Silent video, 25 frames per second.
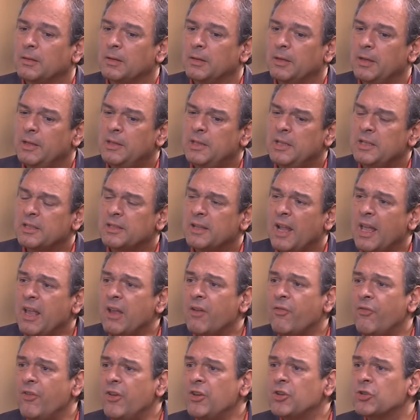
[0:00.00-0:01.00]
It is like
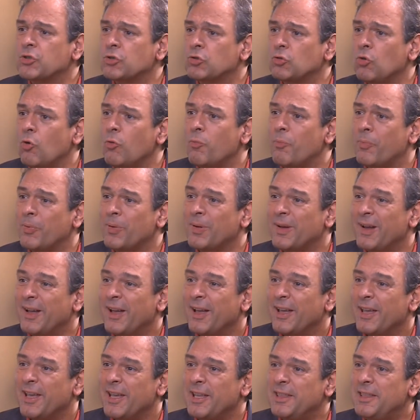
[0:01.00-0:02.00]
fish soup.
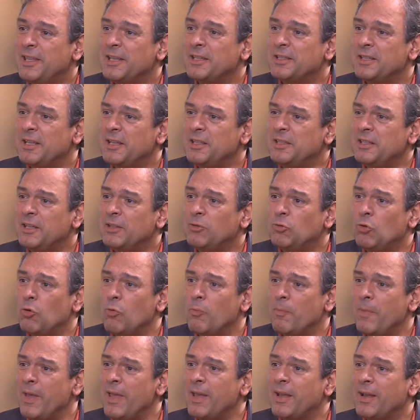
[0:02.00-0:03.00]
It is easy to
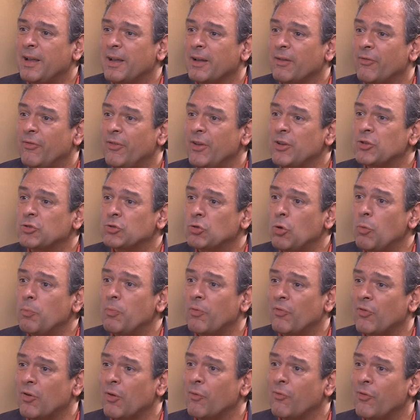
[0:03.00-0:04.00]
make fish soup
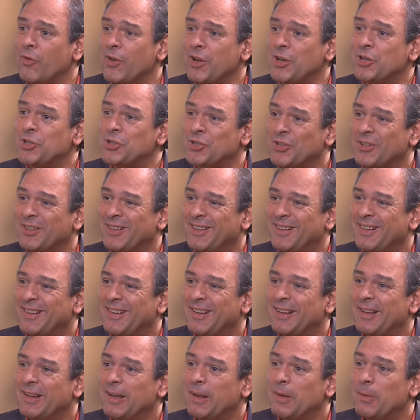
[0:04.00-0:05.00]
from fish,
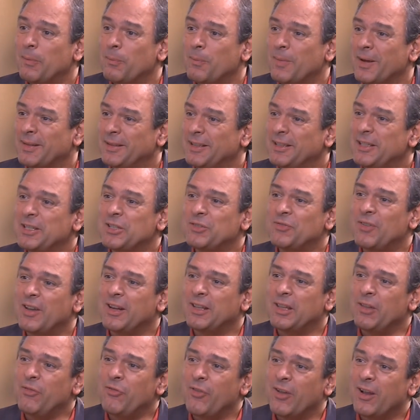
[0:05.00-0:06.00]
but it is very
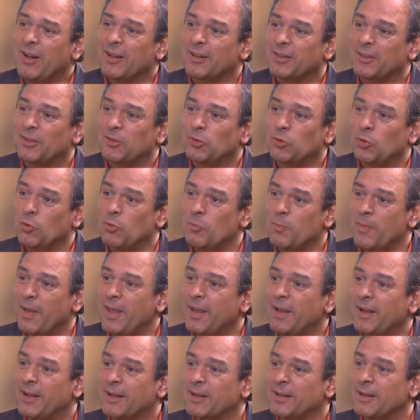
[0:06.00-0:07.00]
difficult to
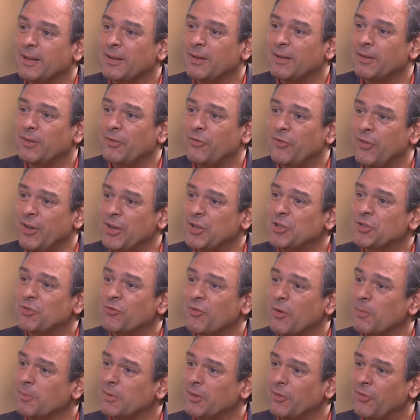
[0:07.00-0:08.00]
make uh, fish
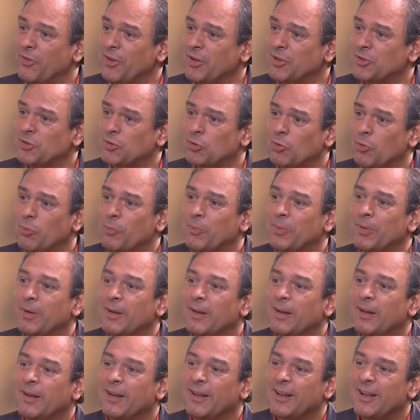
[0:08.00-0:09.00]
from the fish soup.
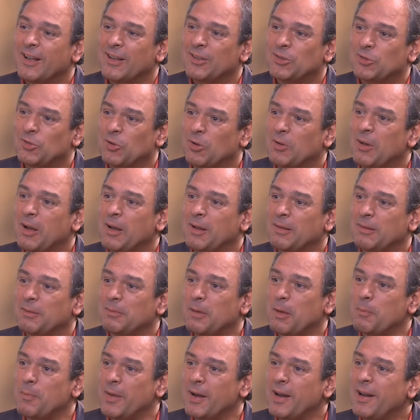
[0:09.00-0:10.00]
So
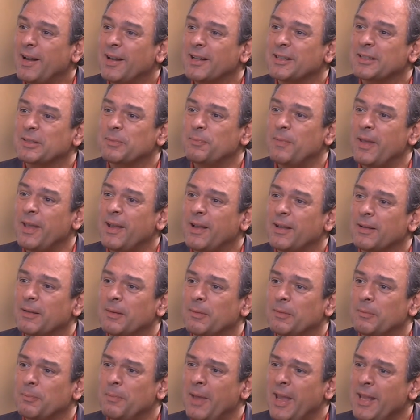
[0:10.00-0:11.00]
uh, Americans make,
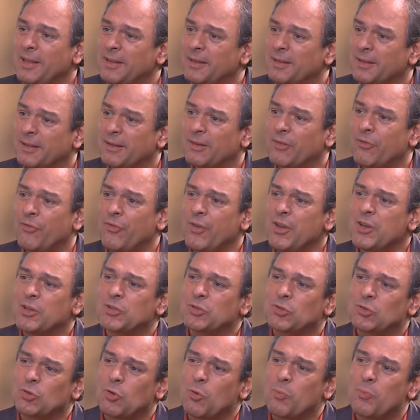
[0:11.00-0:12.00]
made fish
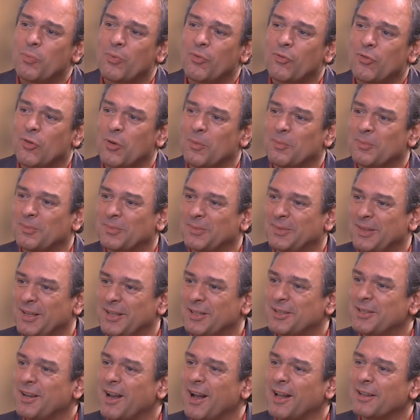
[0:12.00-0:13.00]
soup from
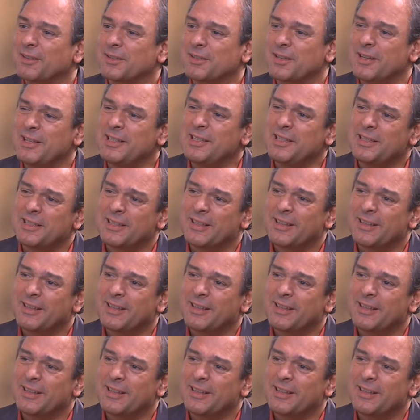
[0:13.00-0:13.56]
these countries,